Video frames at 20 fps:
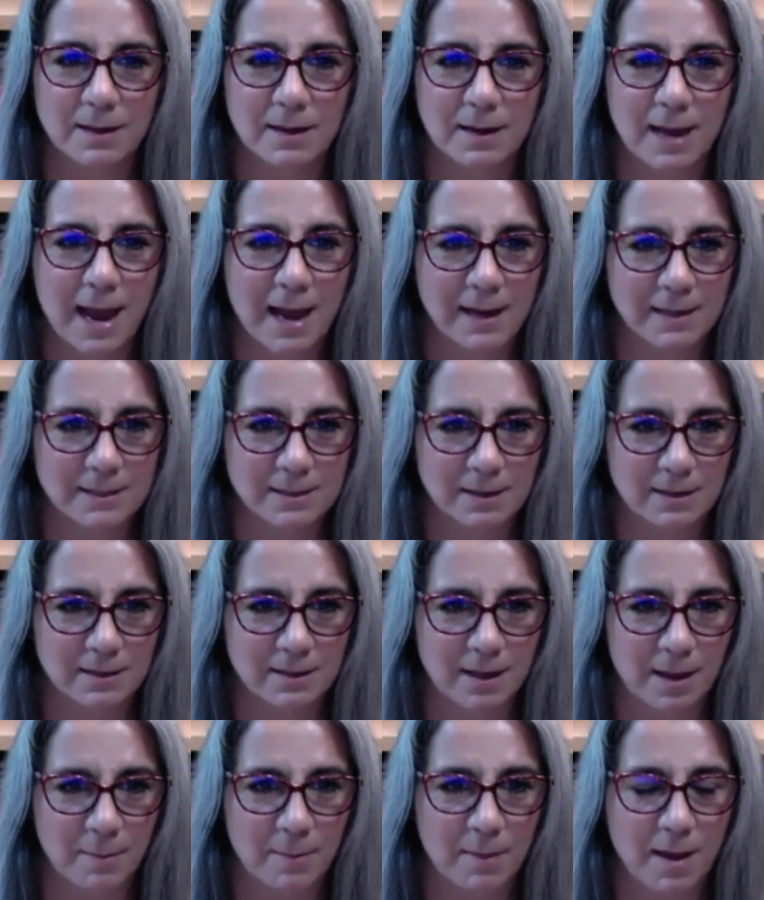acts on
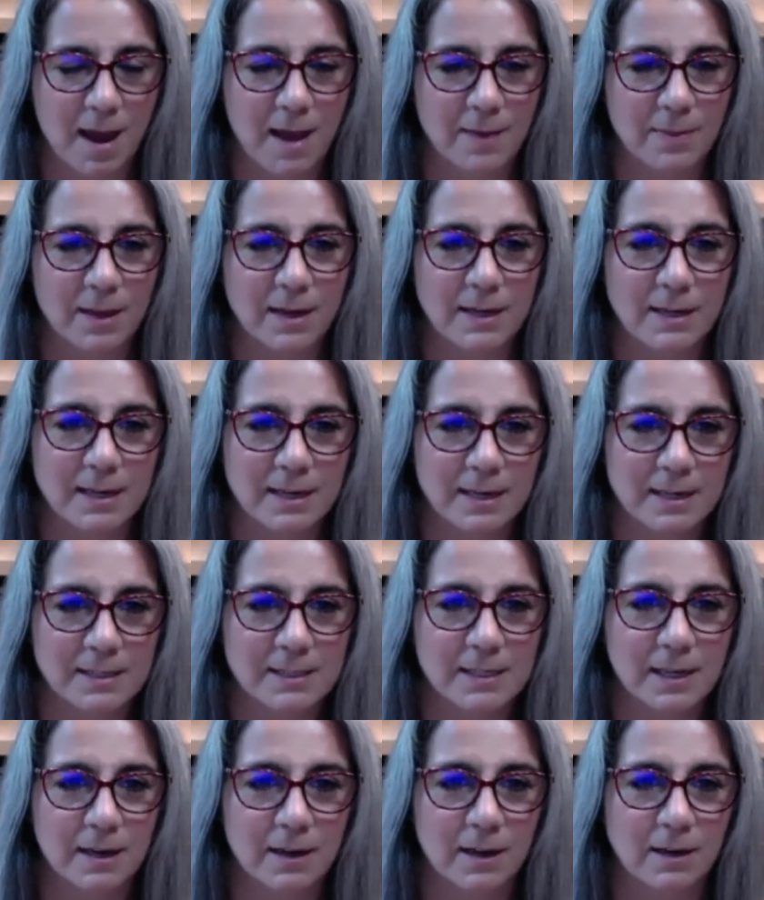them, and they need
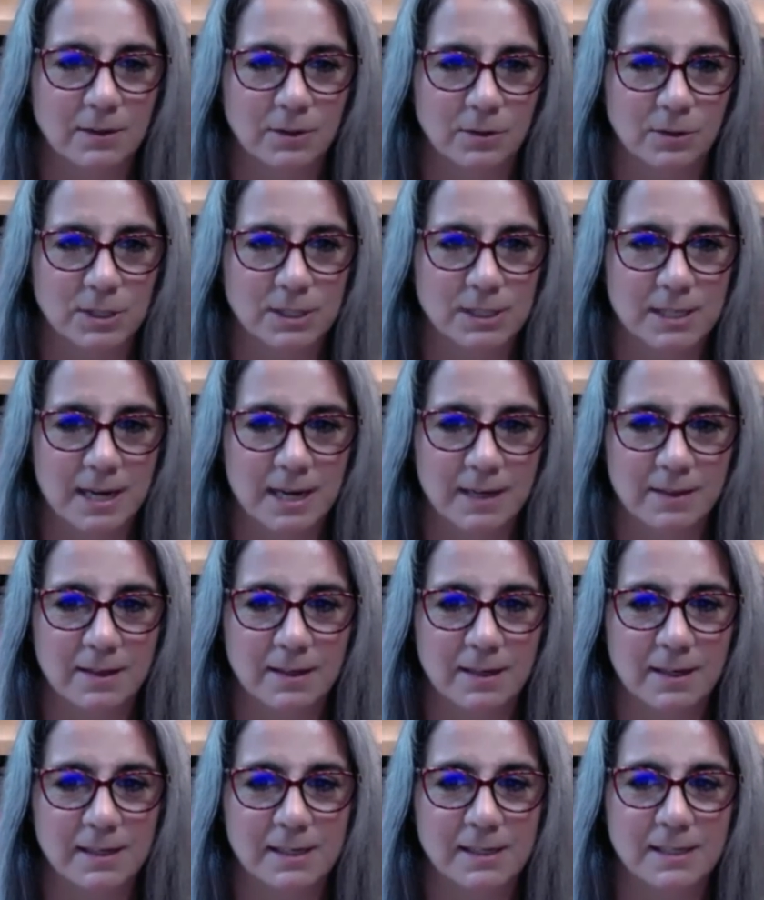to understand that
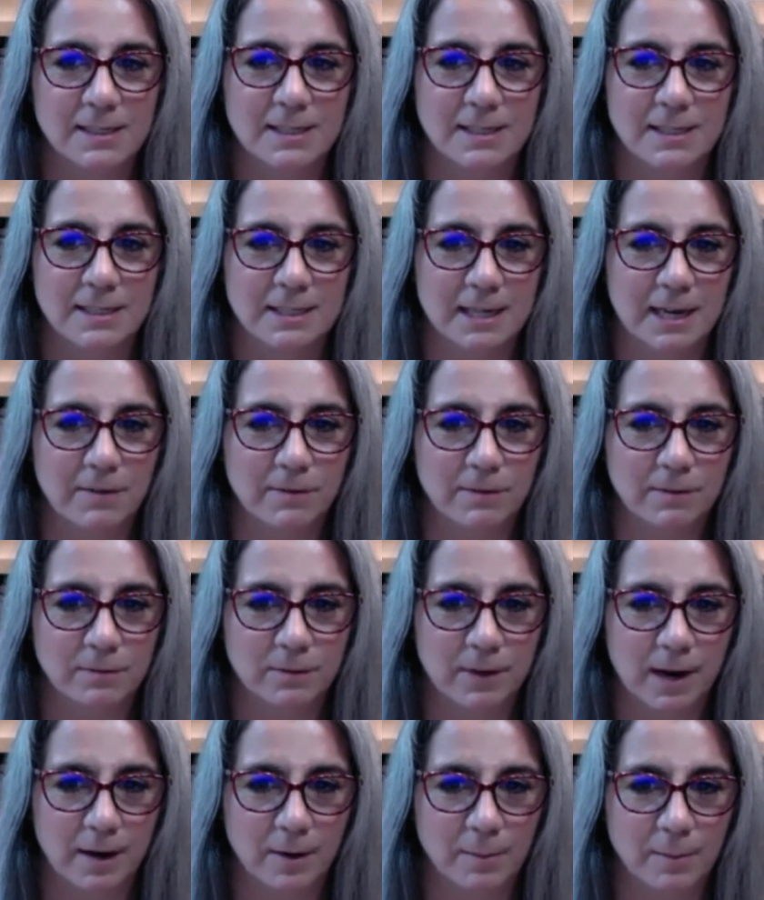it is a safe
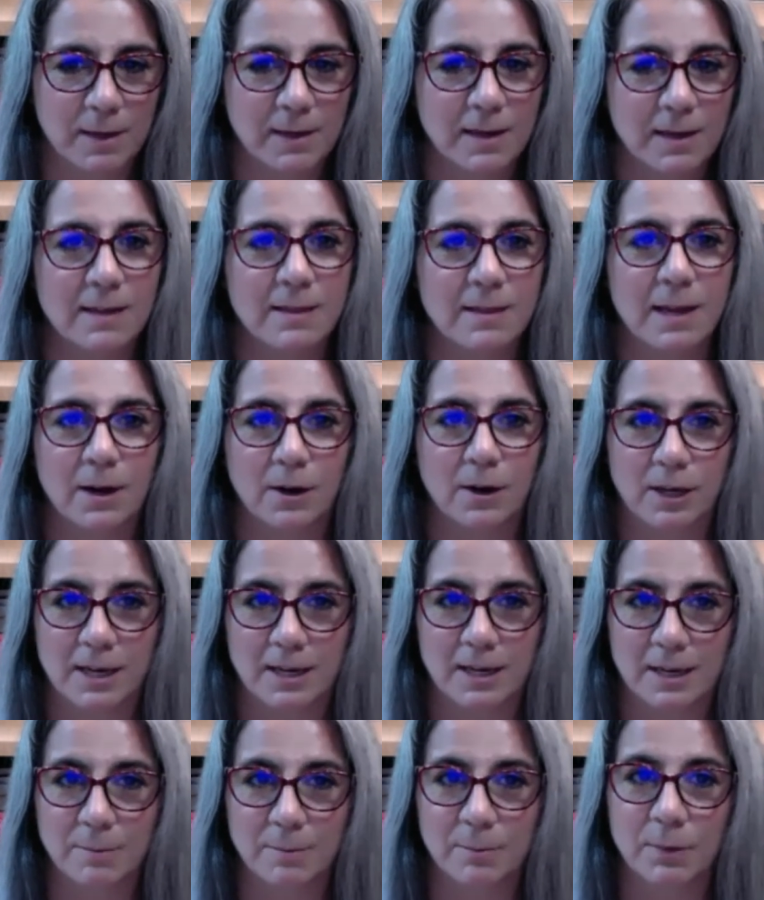environment and they are
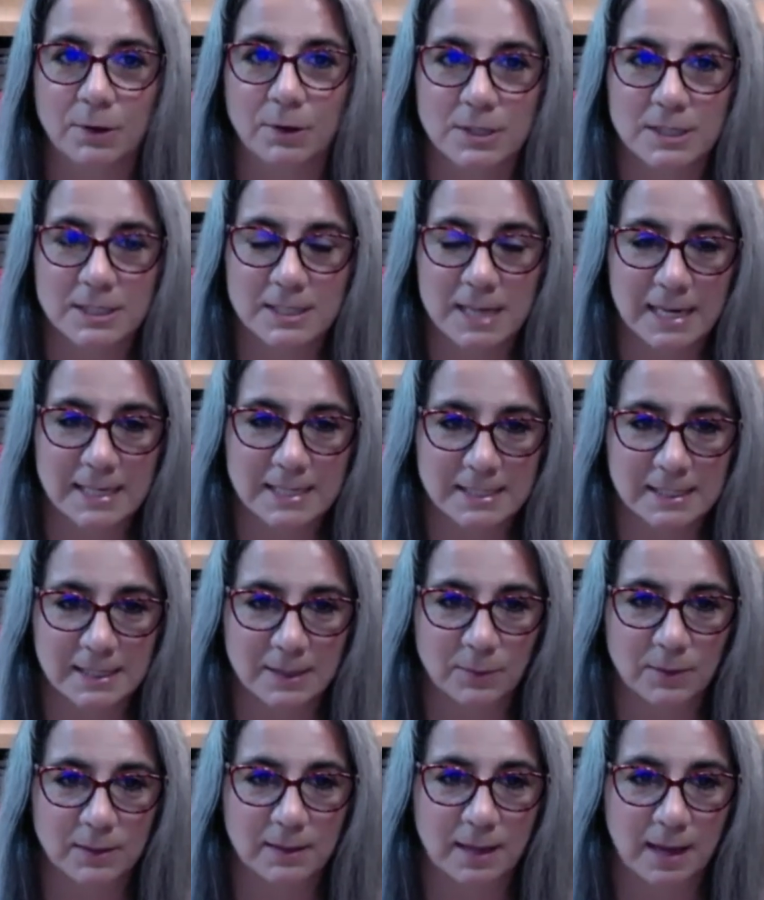getting precisely
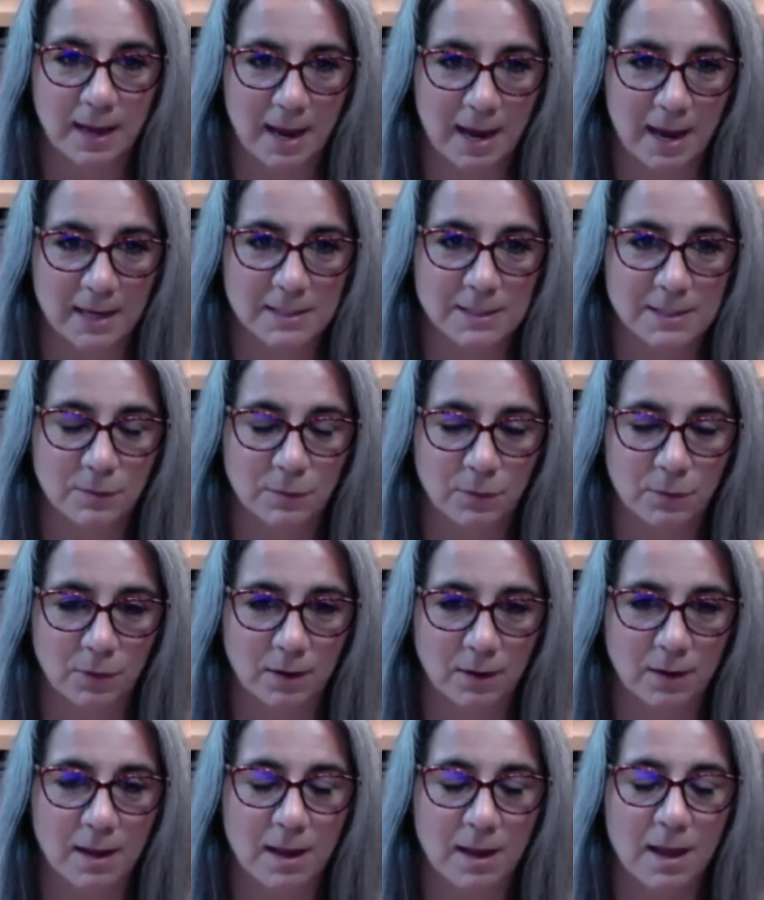what they ask
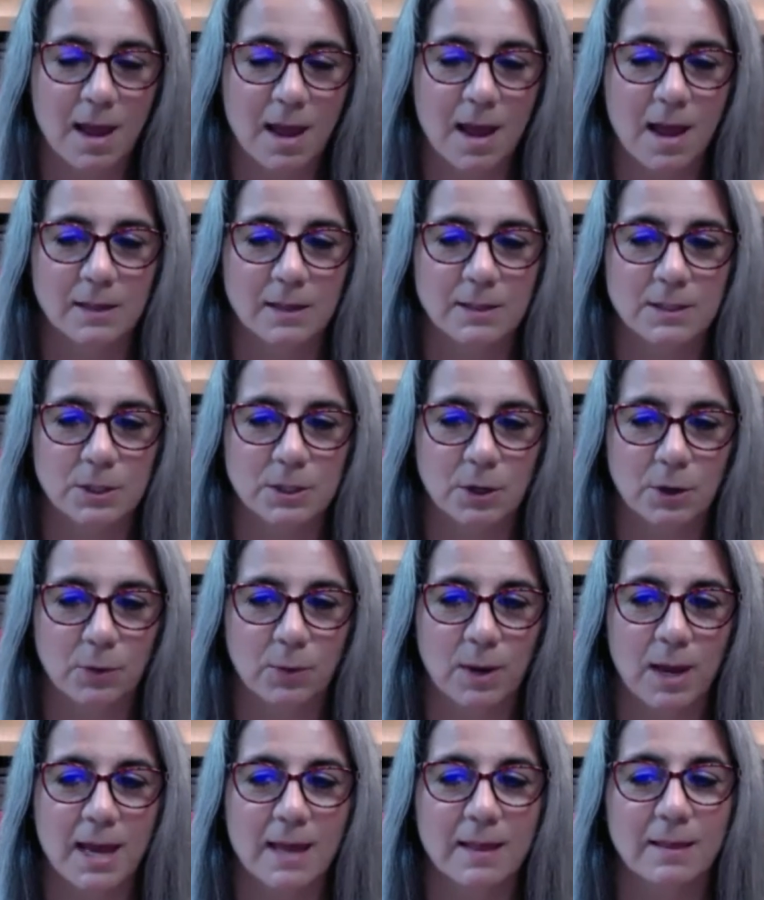for. And so
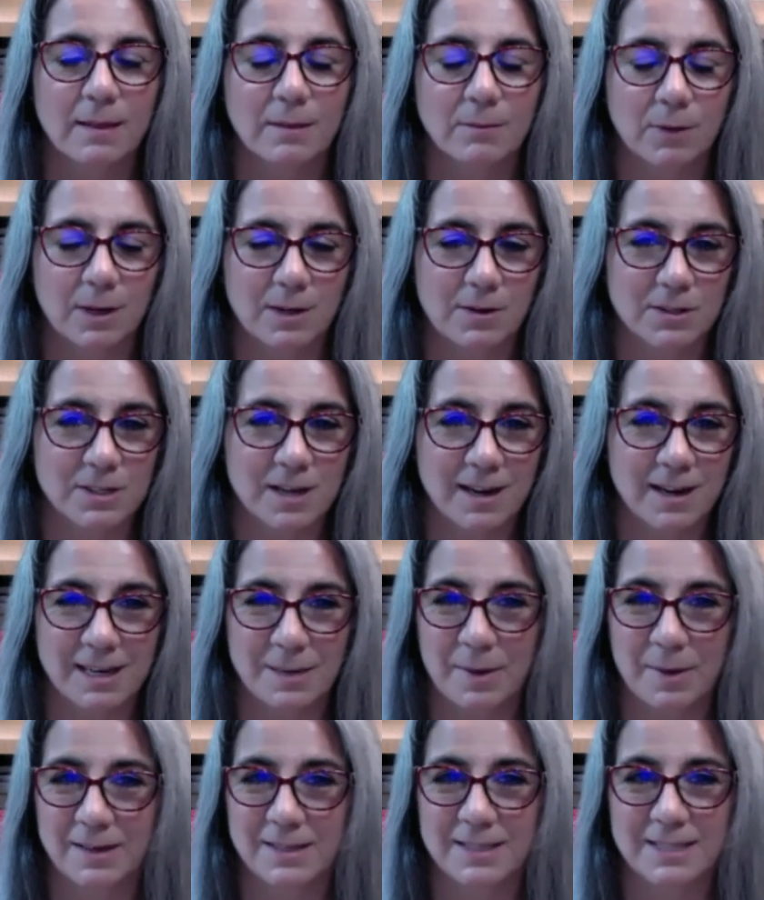what you're talking
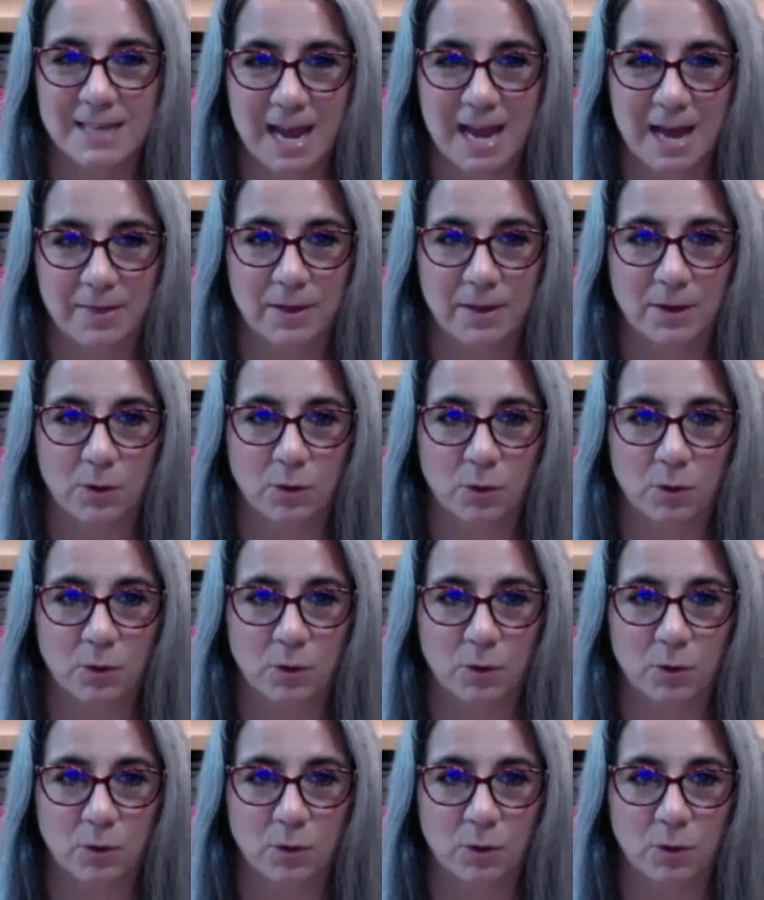about is an ethical